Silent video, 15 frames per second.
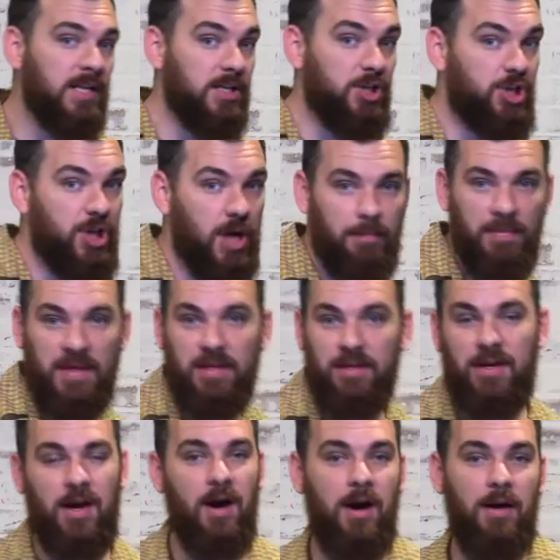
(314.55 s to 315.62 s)
jump into the
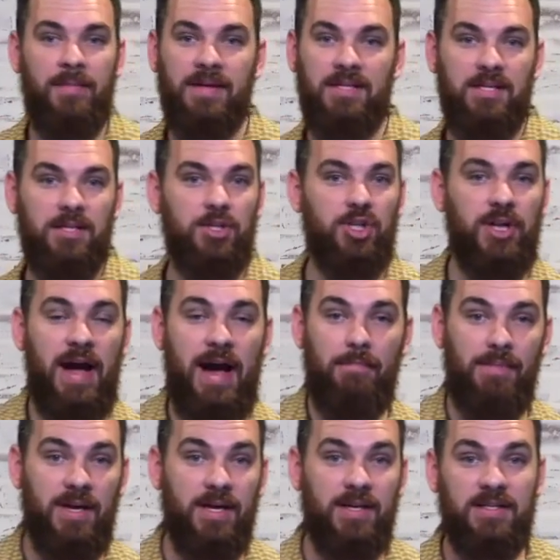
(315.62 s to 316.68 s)
comments and chat,
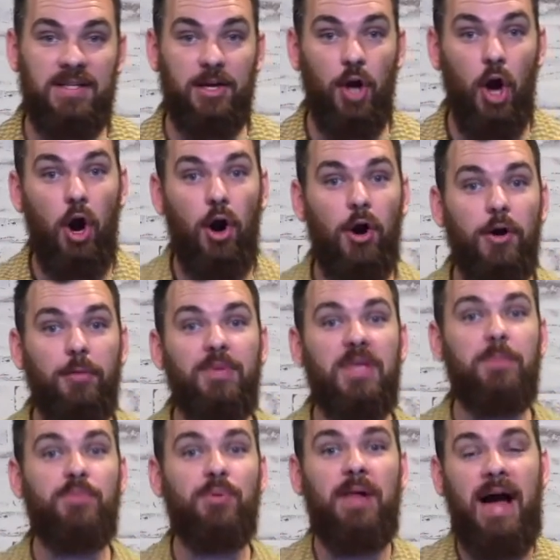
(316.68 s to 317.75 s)
because there are
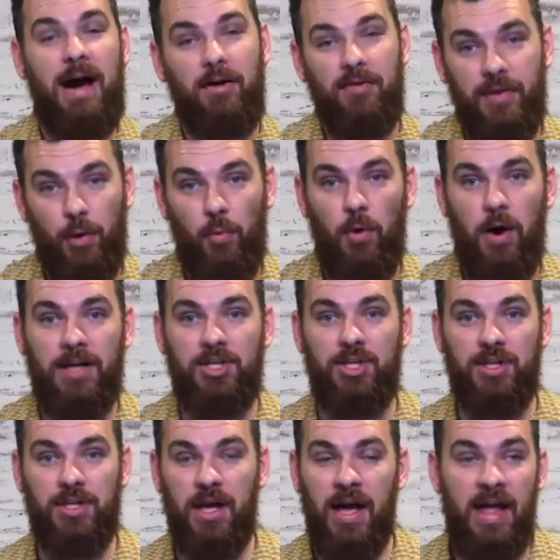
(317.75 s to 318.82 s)
people out there
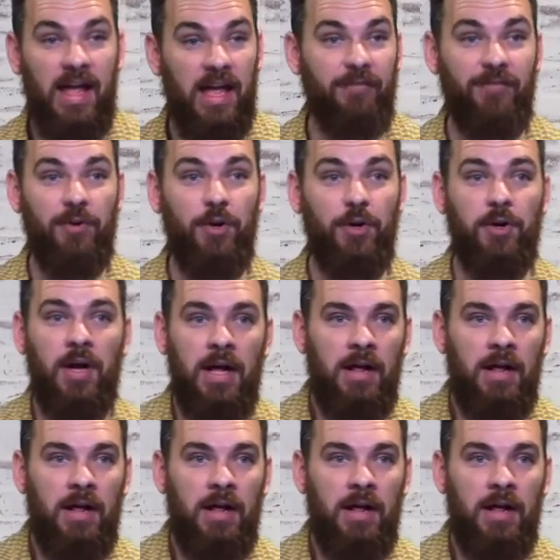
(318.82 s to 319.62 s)
watching. If you're